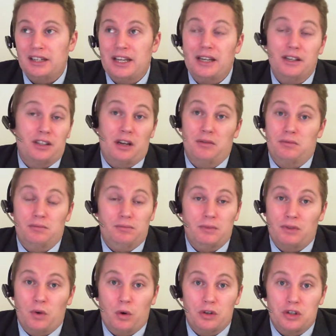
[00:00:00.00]
Tenants can,
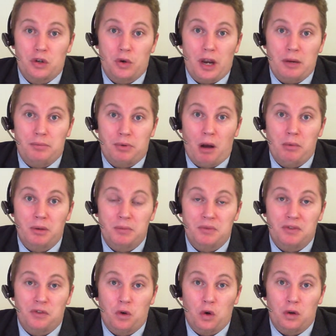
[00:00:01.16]
of course, create
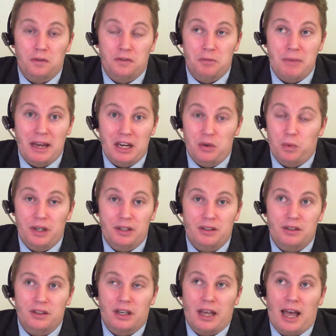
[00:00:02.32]
problems for many
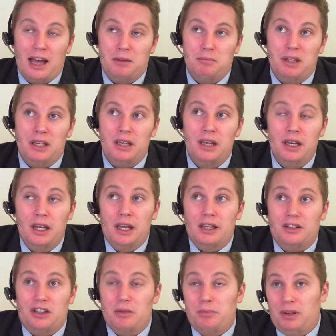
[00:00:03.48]
reasons. It can be
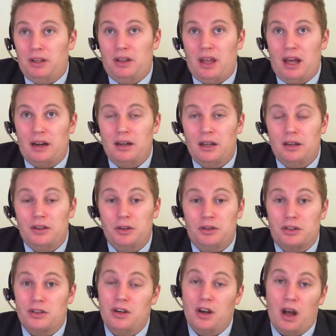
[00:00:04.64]
simply that you're
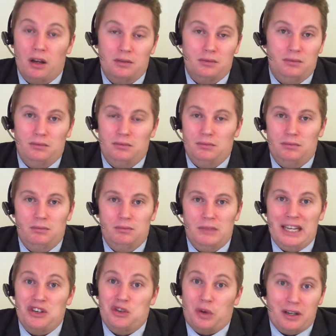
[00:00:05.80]
just not
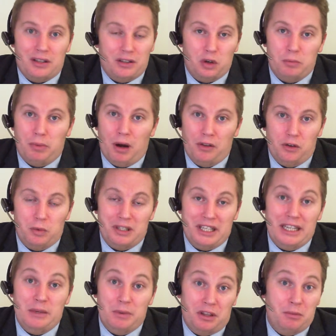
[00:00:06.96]
interested or bothered with
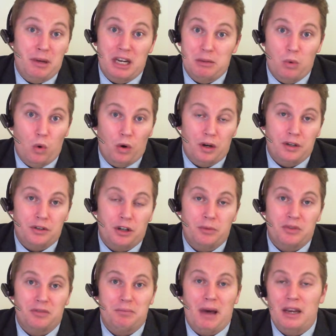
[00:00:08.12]
dealing with them anymore in
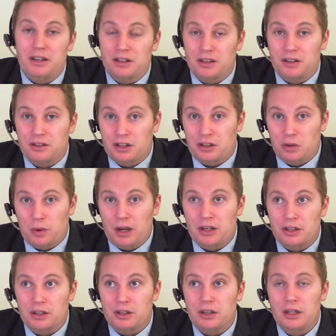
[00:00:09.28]
terms of managing their
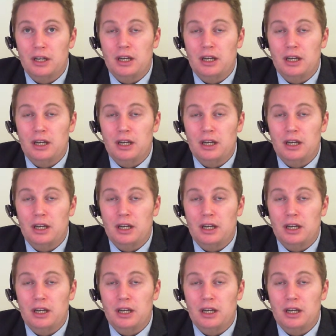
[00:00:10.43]
situation.